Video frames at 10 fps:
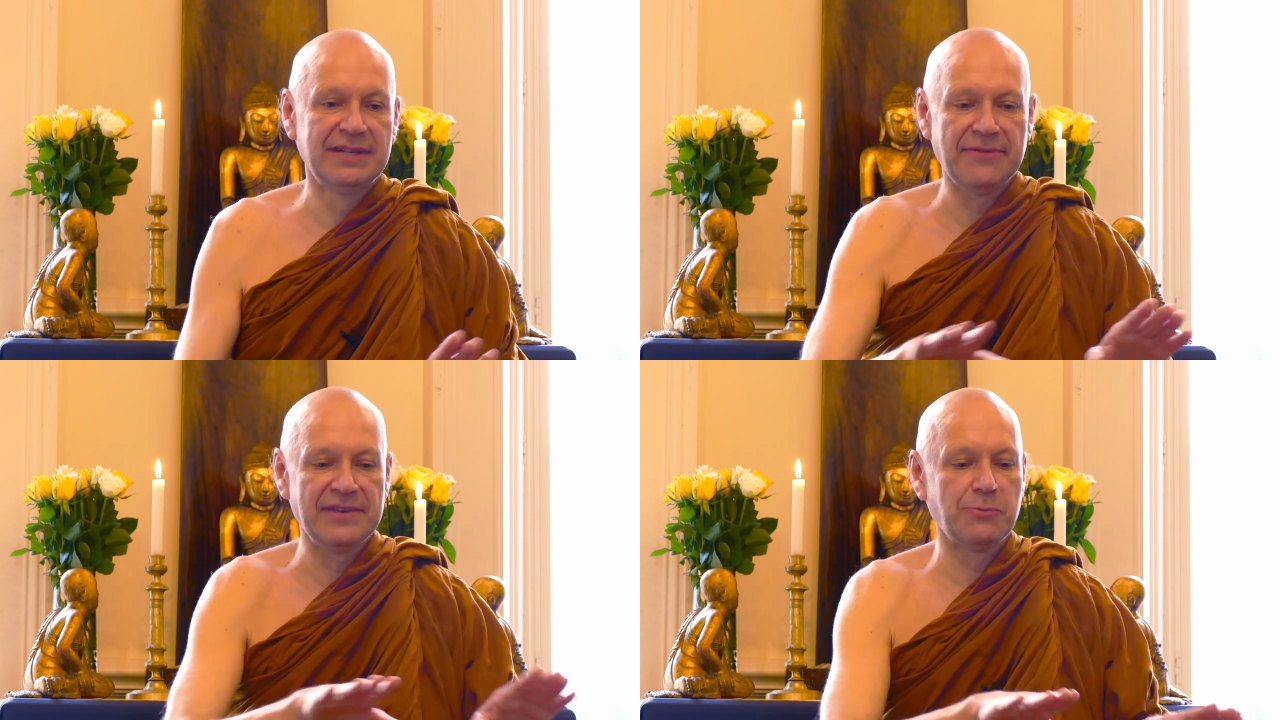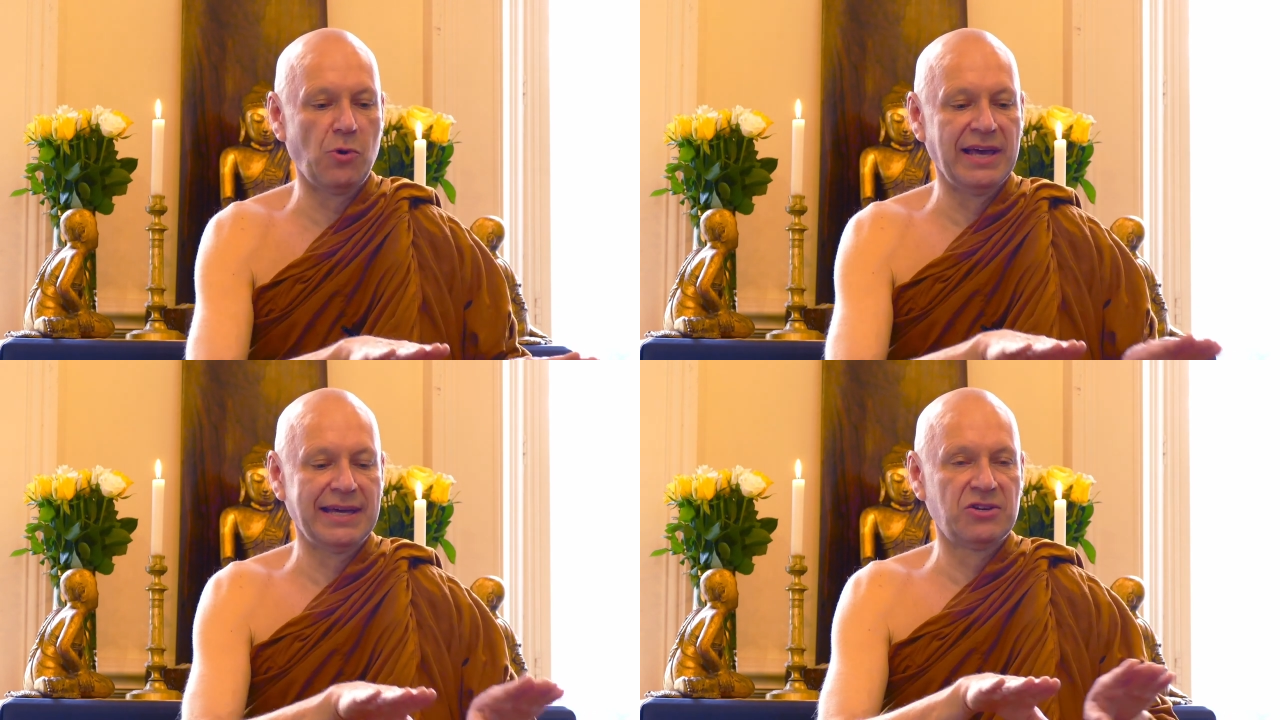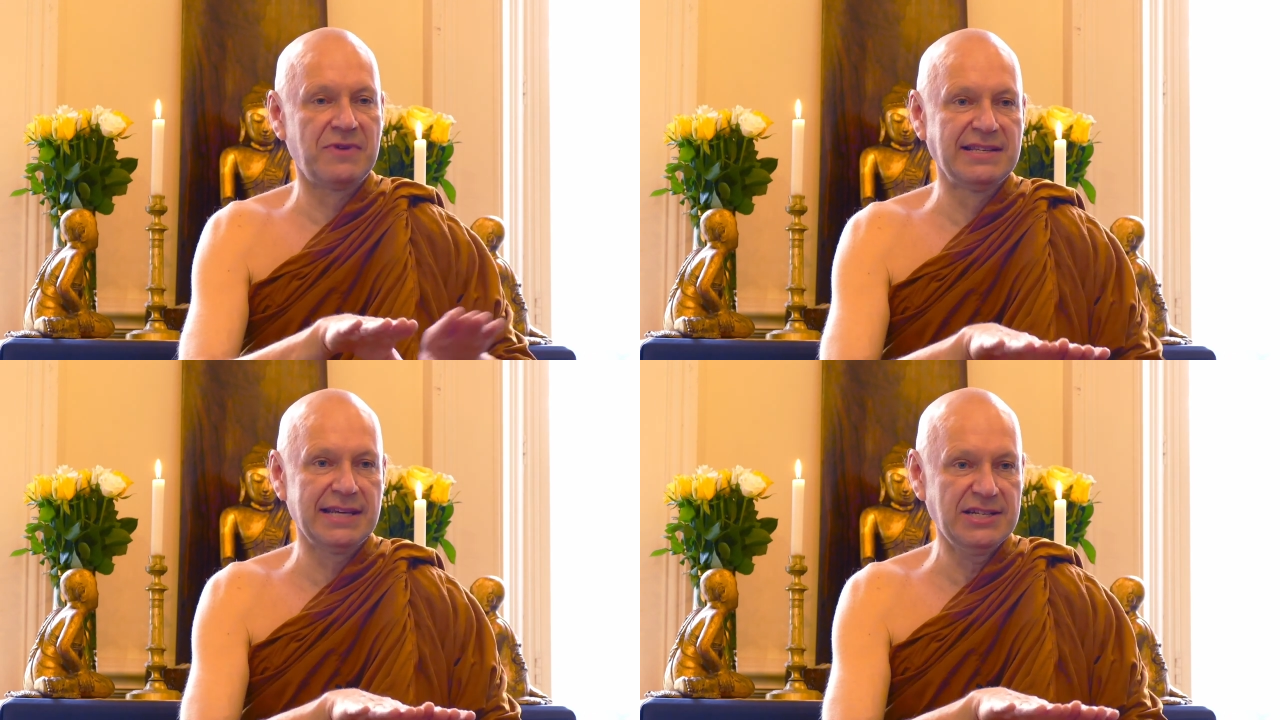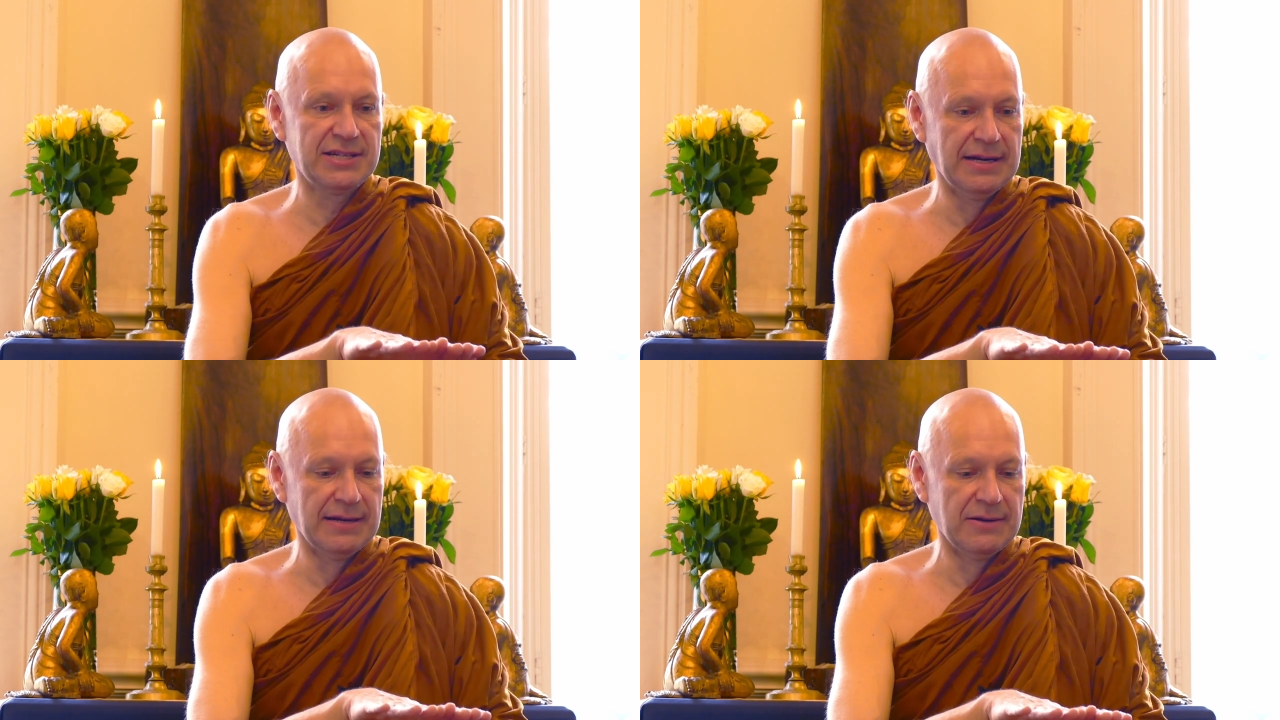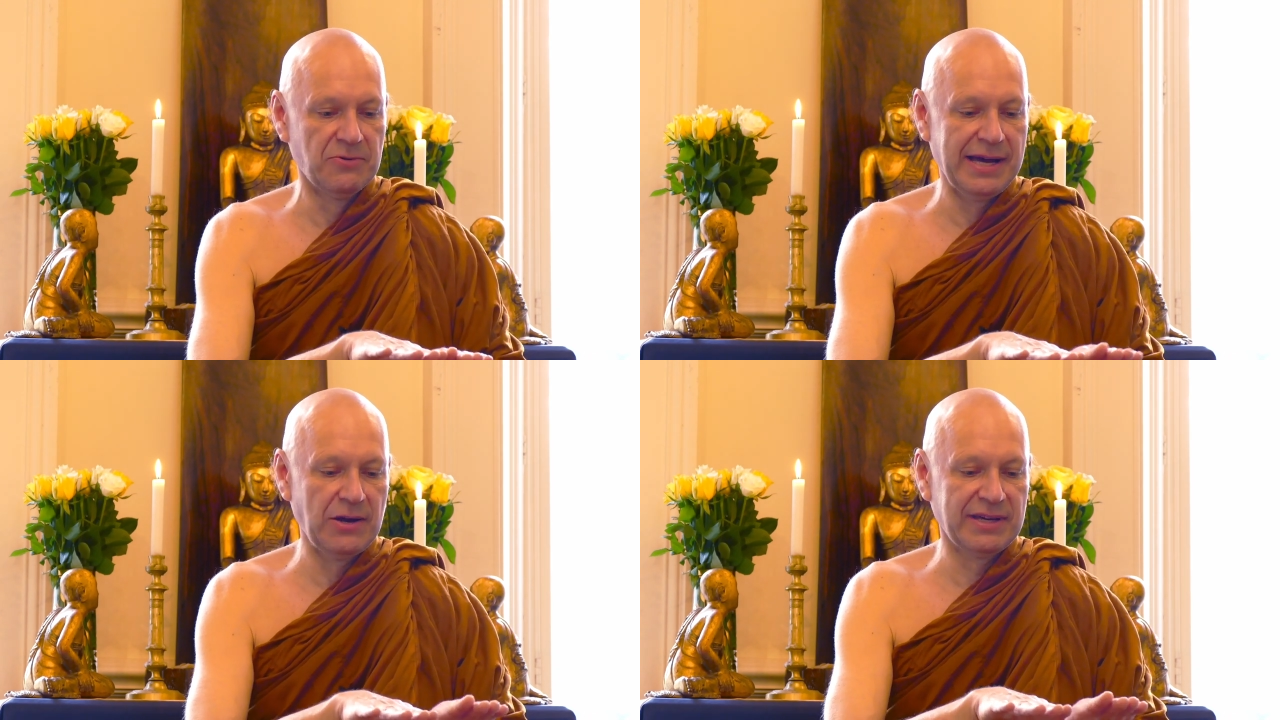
Death is more like a transition, right?